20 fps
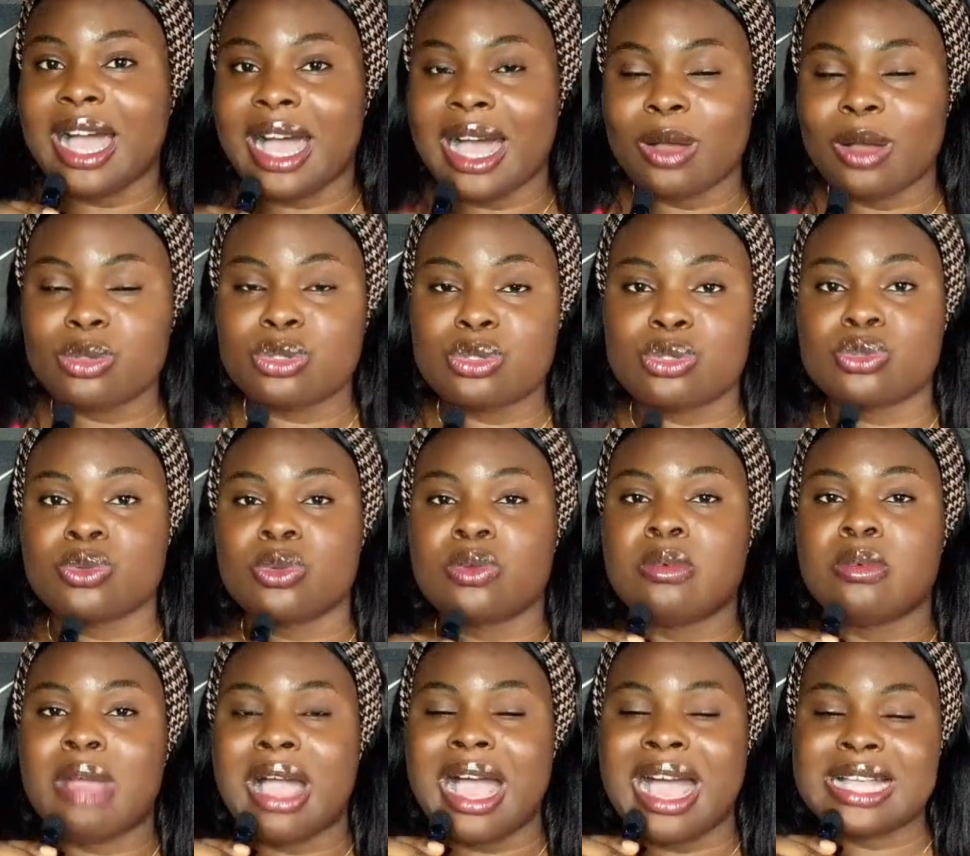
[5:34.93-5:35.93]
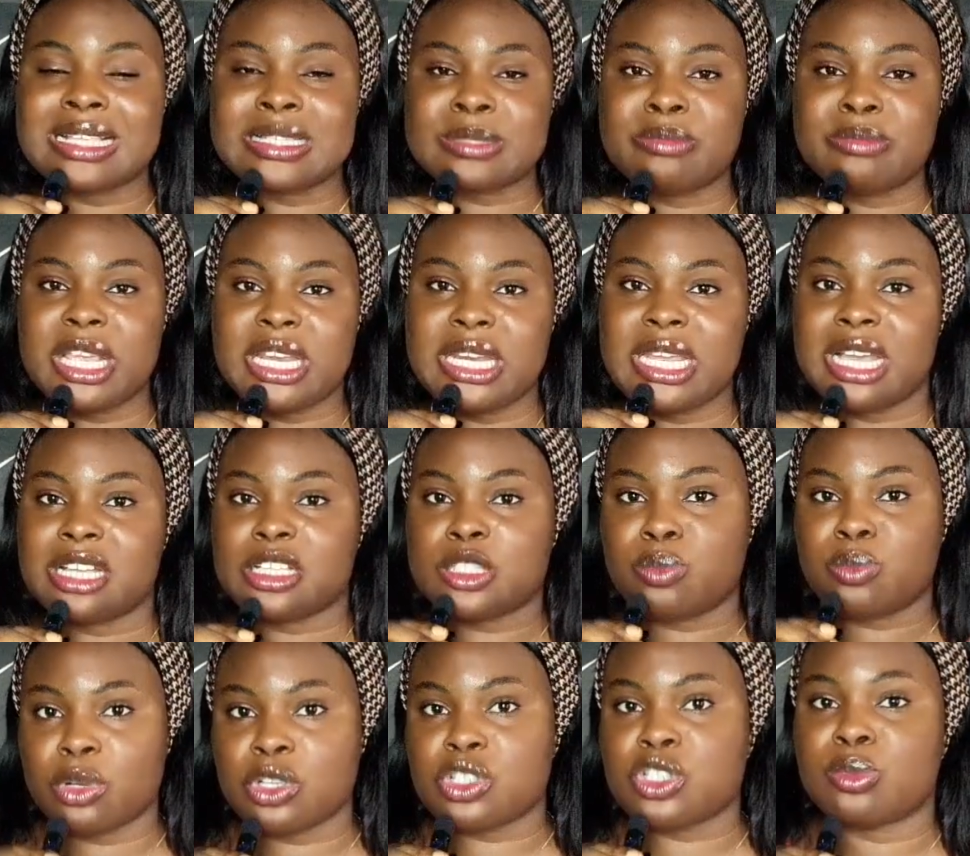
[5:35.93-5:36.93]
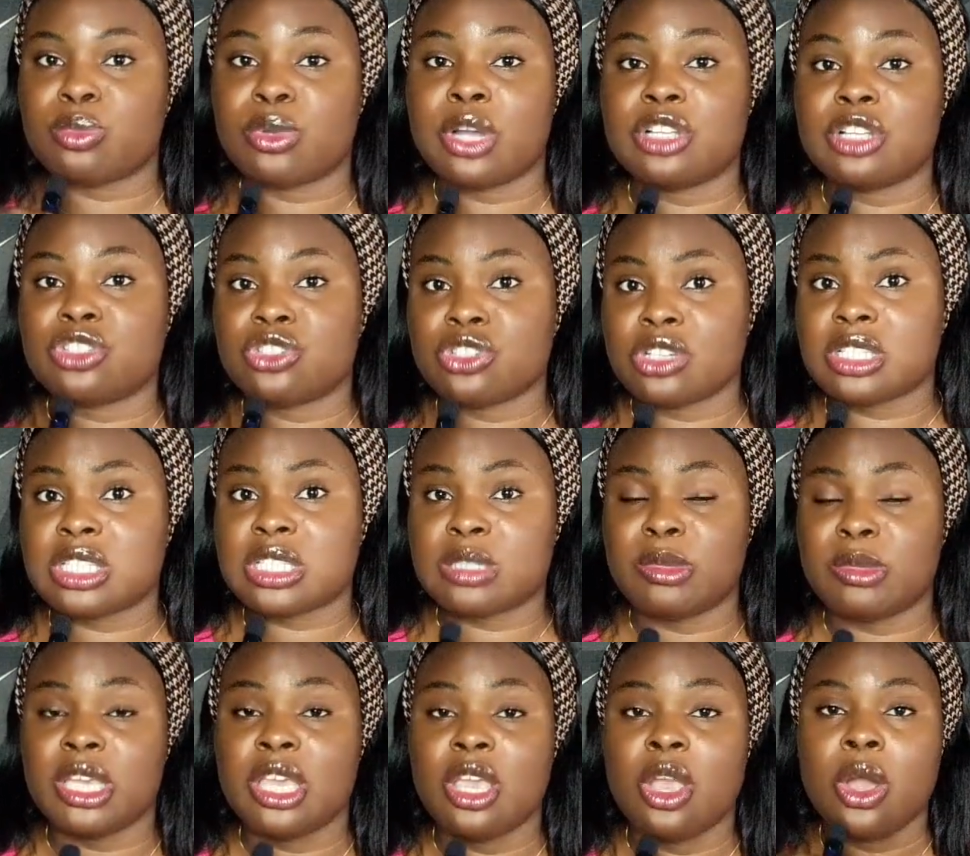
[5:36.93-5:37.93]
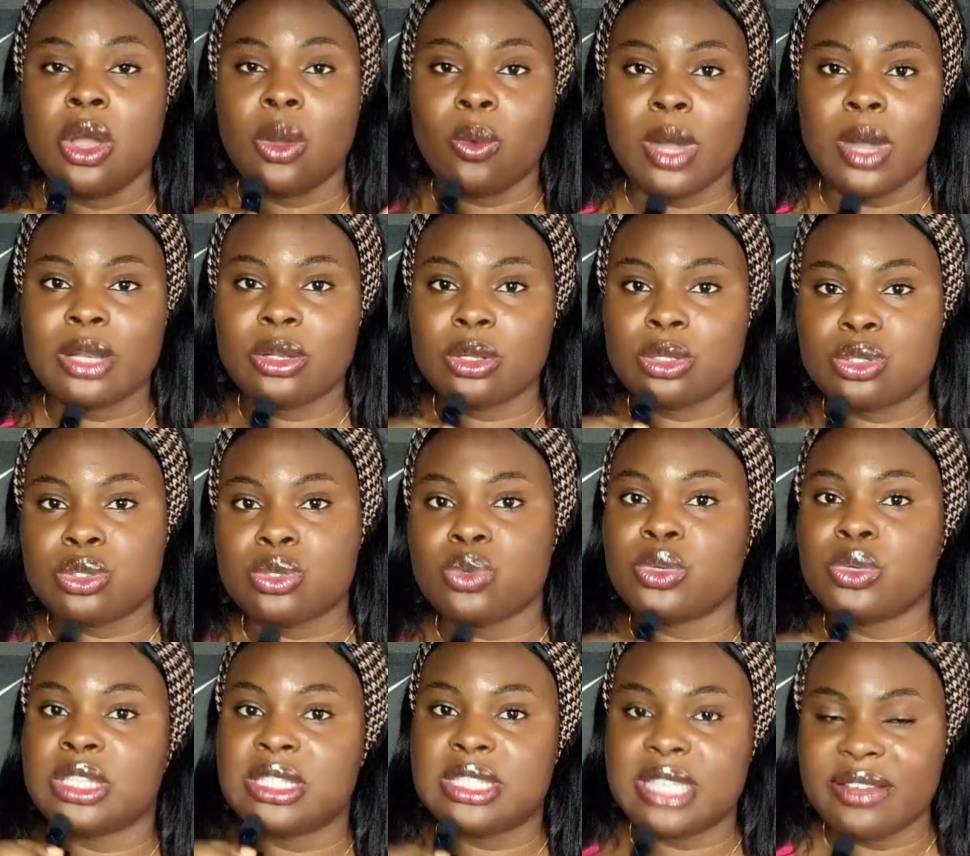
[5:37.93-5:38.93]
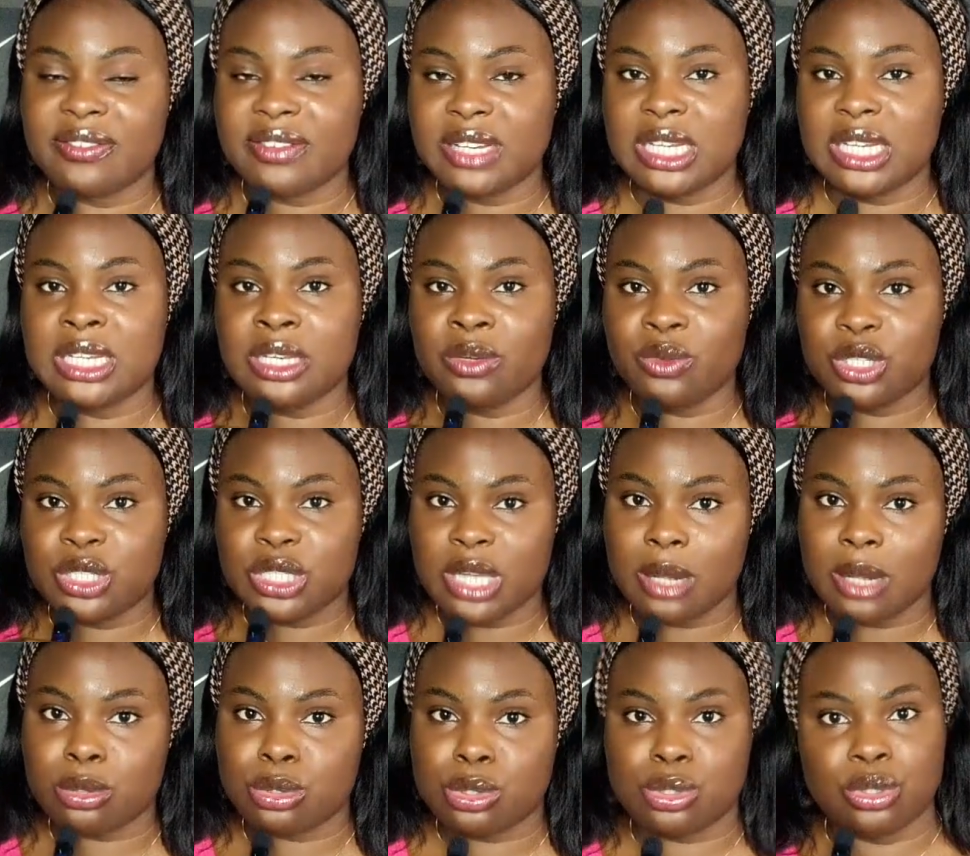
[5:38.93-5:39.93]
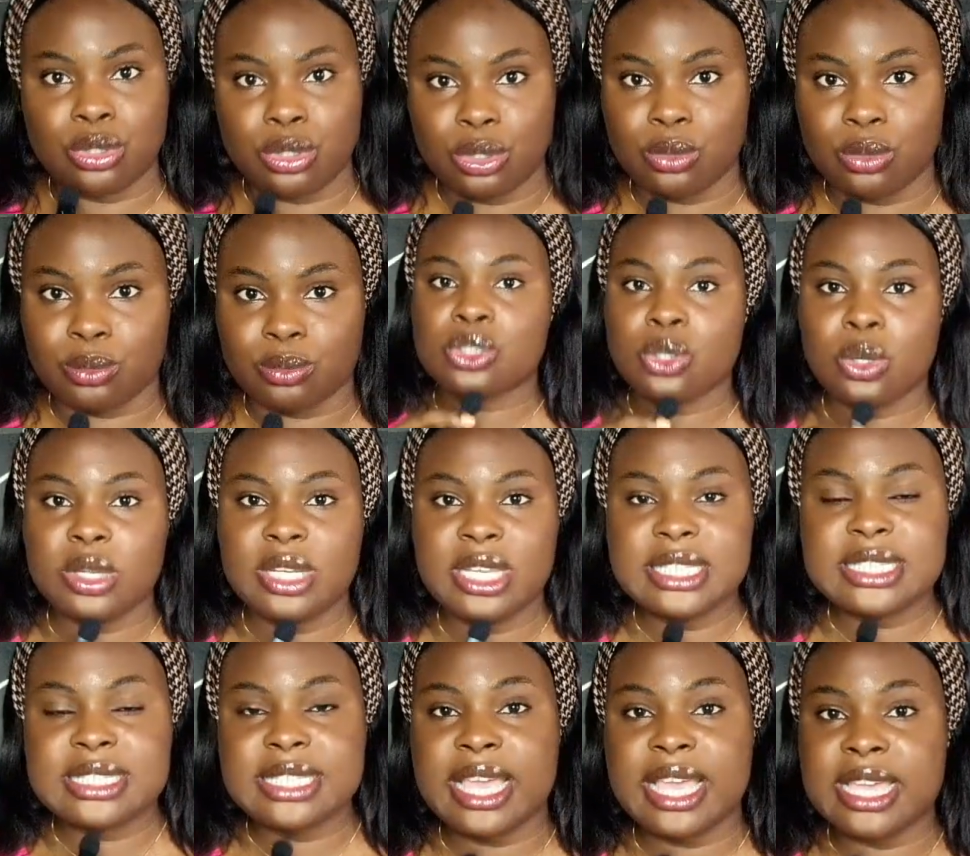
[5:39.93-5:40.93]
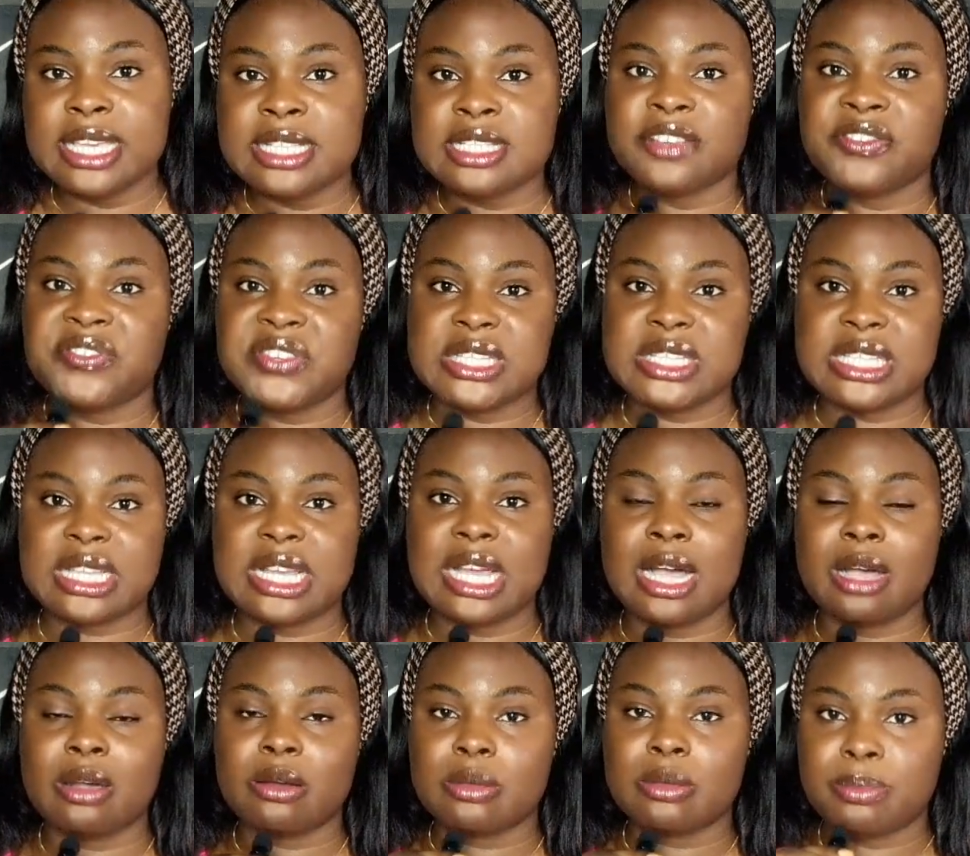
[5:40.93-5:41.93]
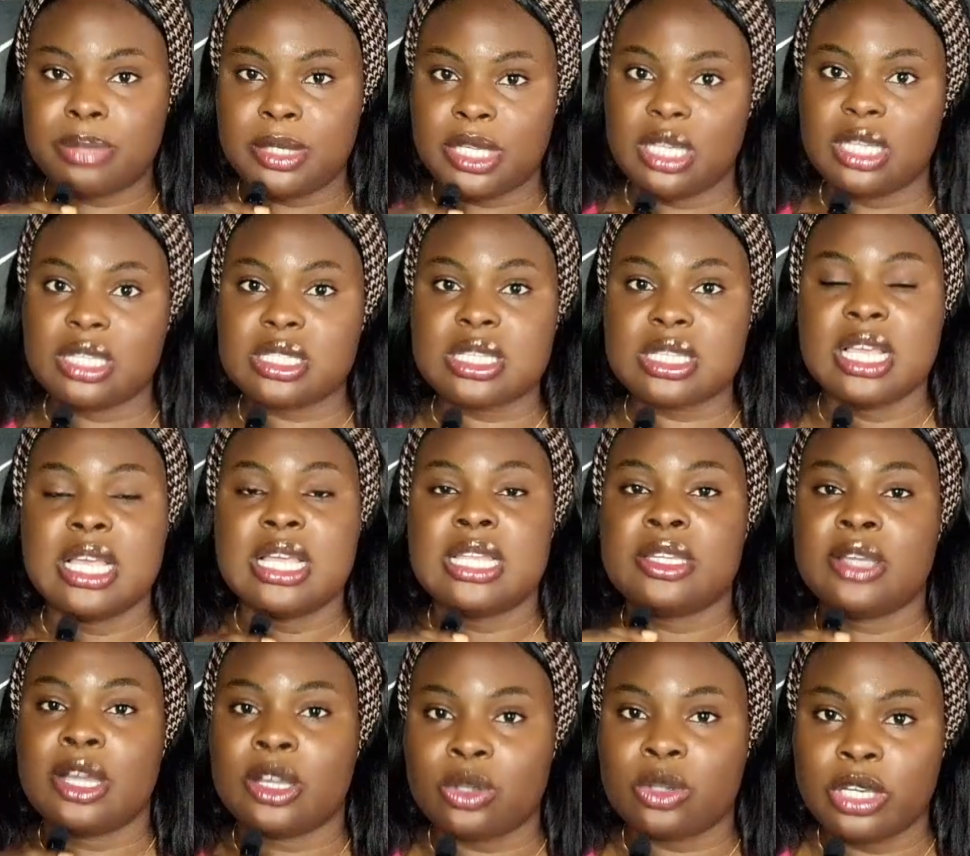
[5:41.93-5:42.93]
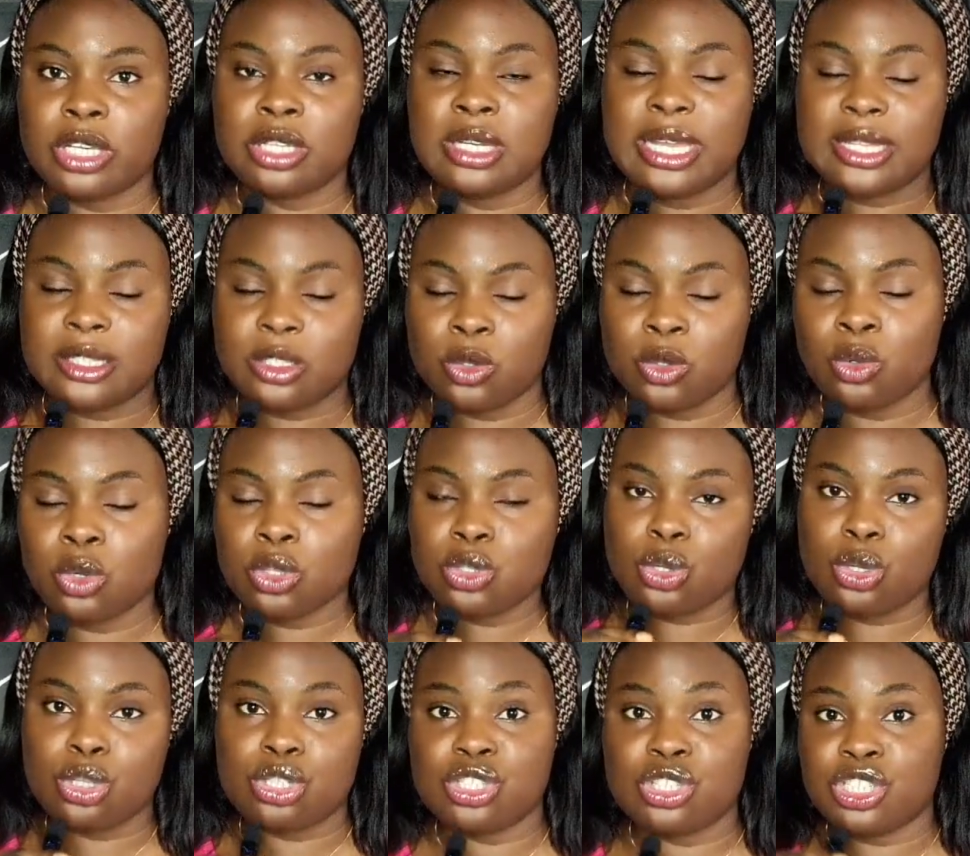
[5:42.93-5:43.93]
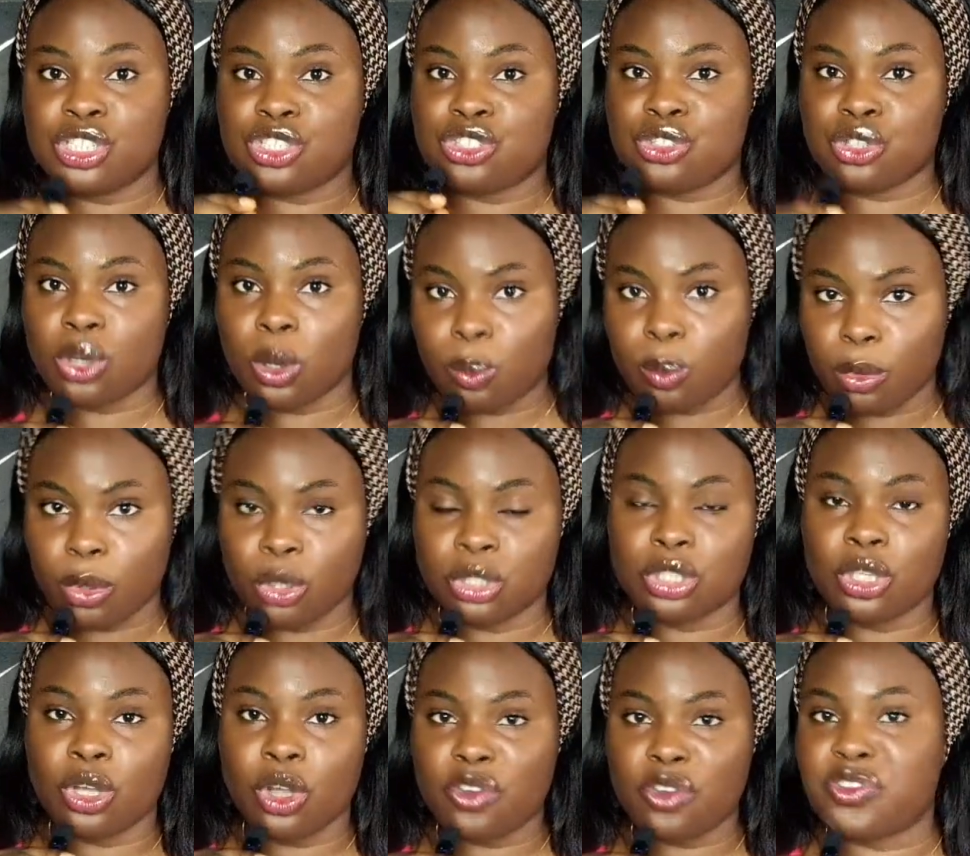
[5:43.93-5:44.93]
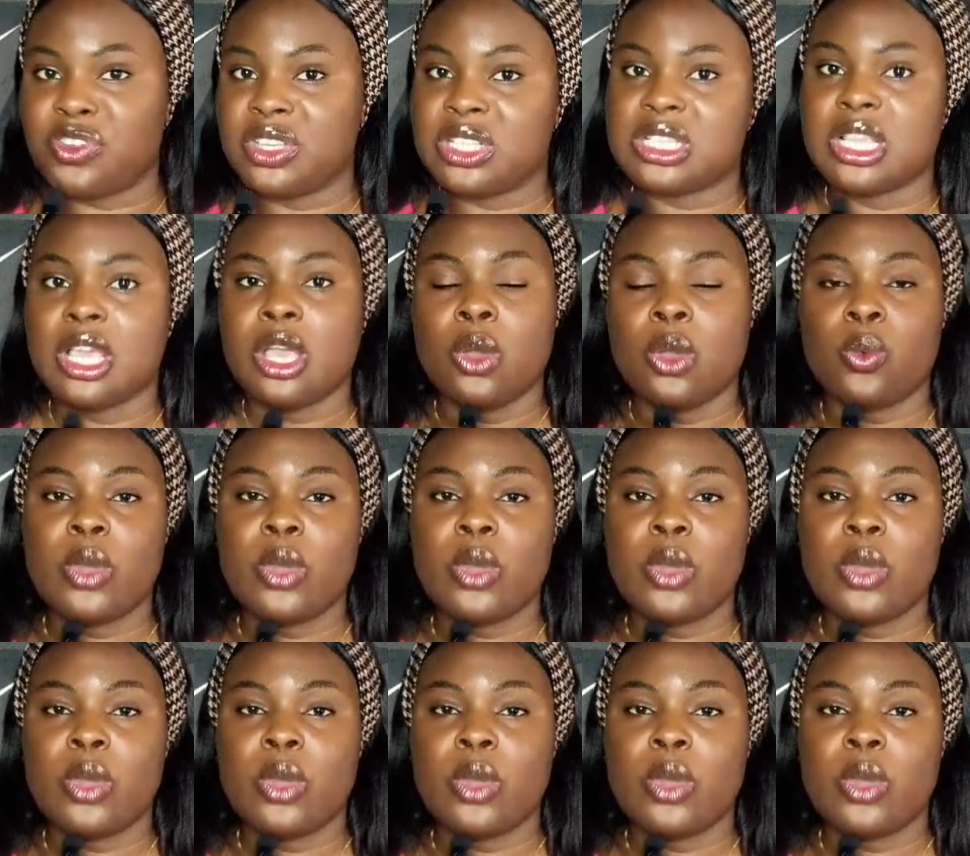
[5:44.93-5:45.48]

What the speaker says: out to as many as possible, and trust me, one or two will definitely reach out to you. So let's say it's a physical place you are going, like you want to go to the shop or the office.